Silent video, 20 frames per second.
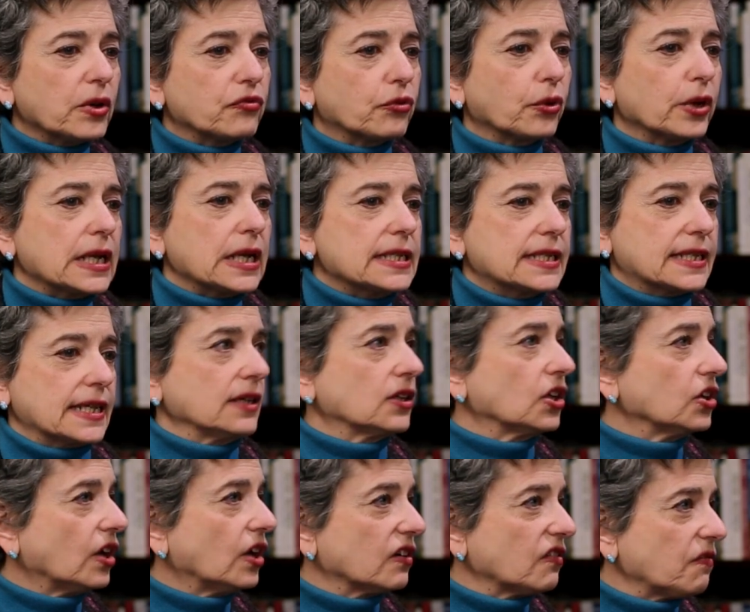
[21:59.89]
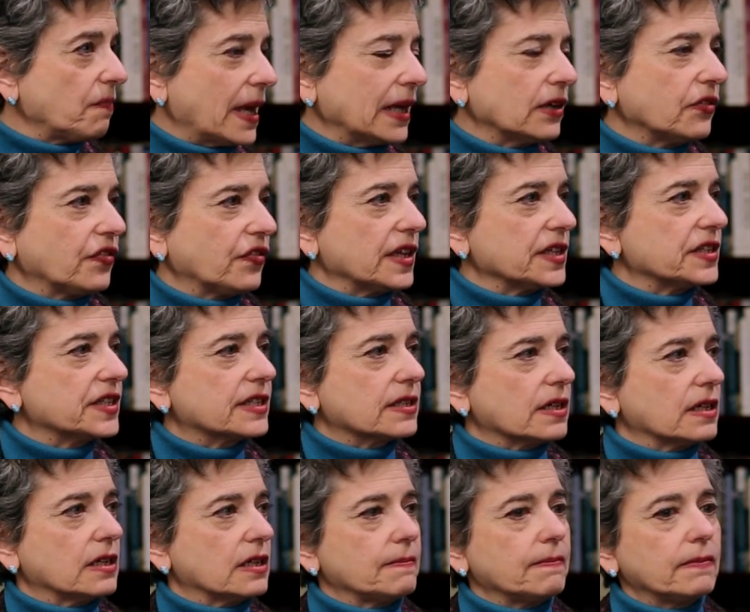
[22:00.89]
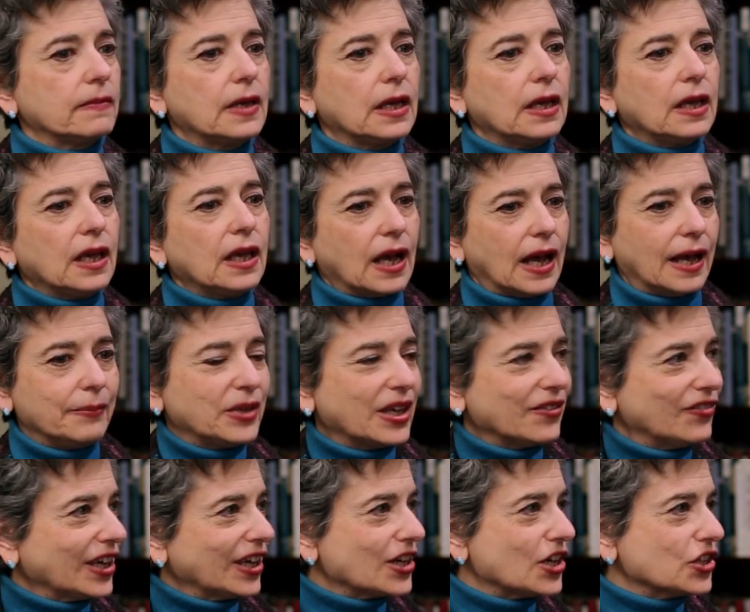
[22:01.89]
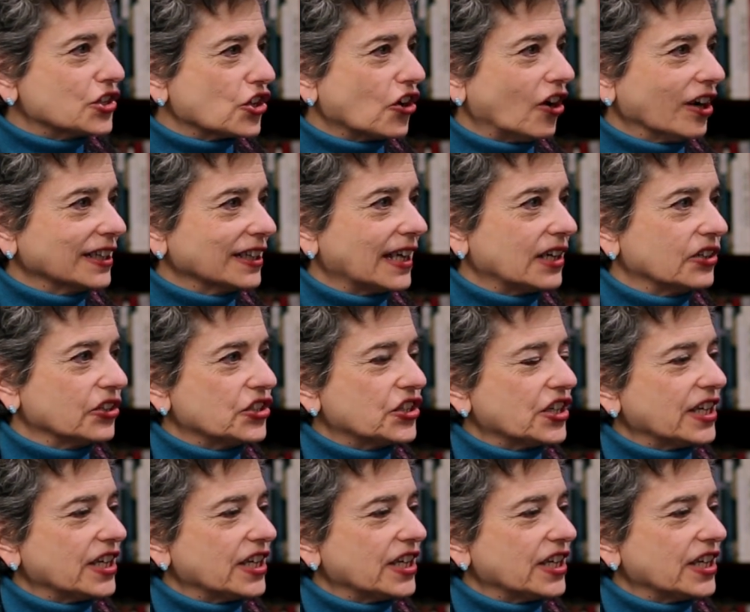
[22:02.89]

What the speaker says: we've already seen a lot of benefits. I'm giving a talk later